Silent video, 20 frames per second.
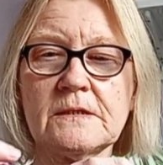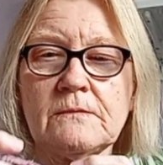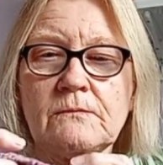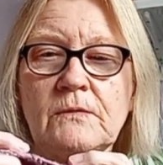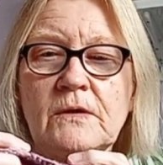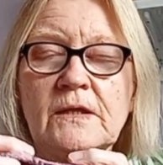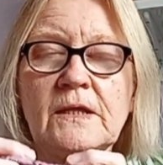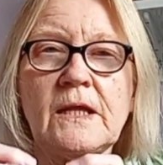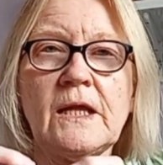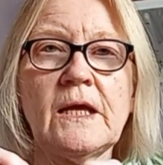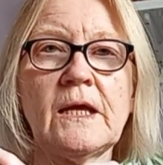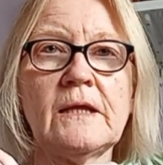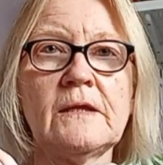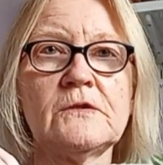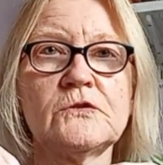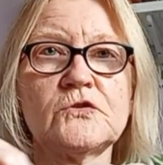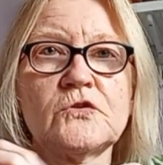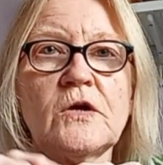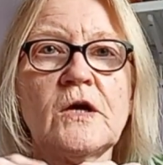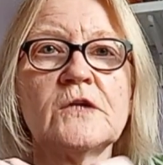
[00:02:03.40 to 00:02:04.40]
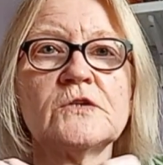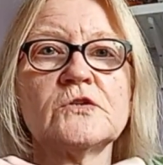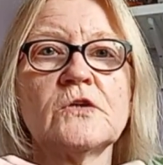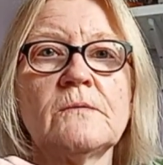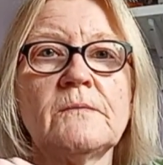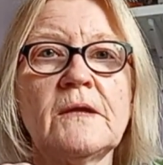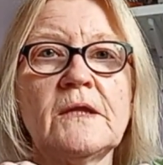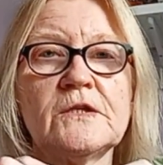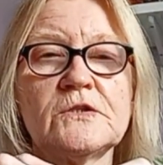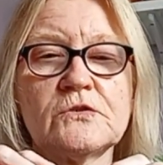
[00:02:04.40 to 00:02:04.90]
when I try it on
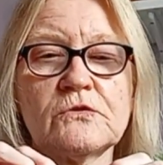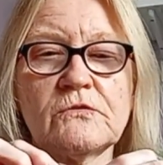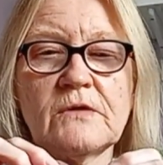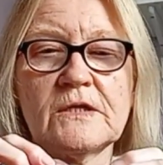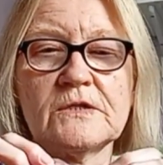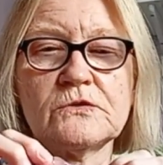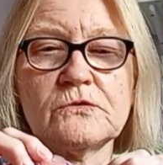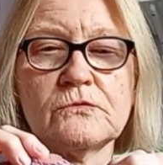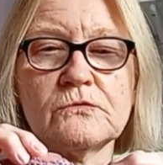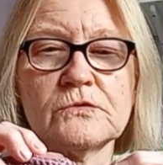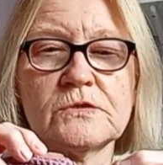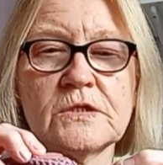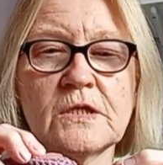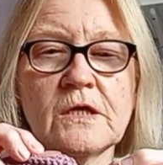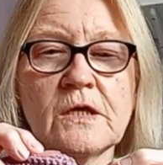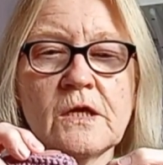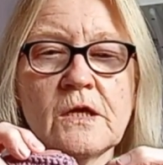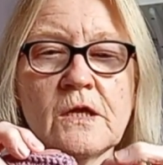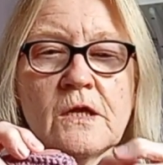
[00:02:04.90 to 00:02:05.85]
my little granddaughter,